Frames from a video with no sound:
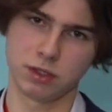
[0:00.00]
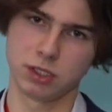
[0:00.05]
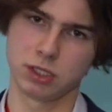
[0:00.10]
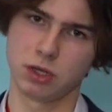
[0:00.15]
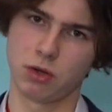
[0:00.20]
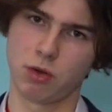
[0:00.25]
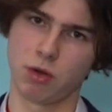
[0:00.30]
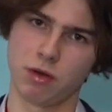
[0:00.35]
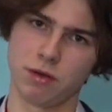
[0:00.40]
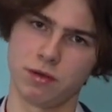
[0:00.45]

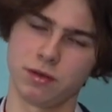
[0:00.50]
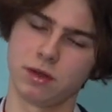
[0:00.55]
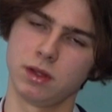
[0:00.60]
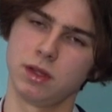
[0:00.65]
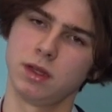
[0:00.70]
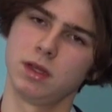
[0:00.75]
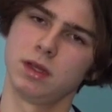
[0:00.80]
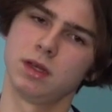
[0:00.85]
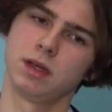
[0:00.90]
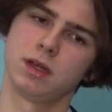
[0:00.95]
and it
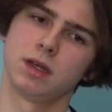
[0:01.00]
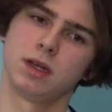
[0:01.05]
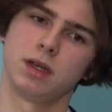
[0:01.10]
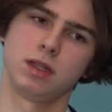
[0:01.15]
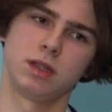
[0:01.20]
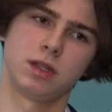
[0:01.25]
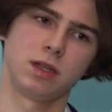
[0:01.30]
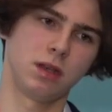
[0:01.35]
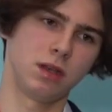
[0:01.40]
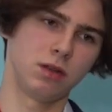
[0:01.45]
supports
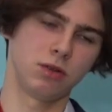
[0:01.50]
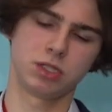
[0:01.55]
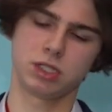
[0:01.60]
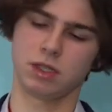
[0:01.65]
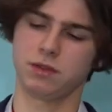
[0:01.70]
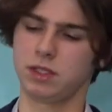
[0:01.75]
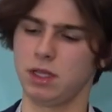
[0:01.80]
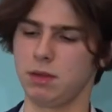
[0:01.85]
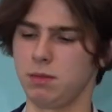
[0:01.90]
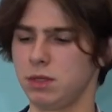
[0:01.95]
quite a number
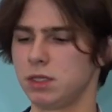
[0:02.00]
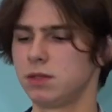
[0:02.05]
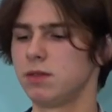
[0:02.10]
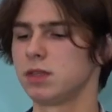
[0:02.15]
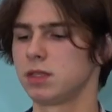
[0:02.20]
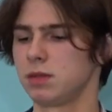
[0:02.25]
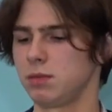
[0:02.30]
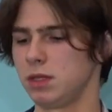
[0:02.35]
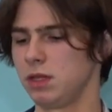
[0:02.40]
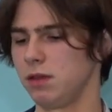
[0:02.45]

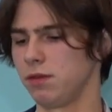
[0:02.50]
of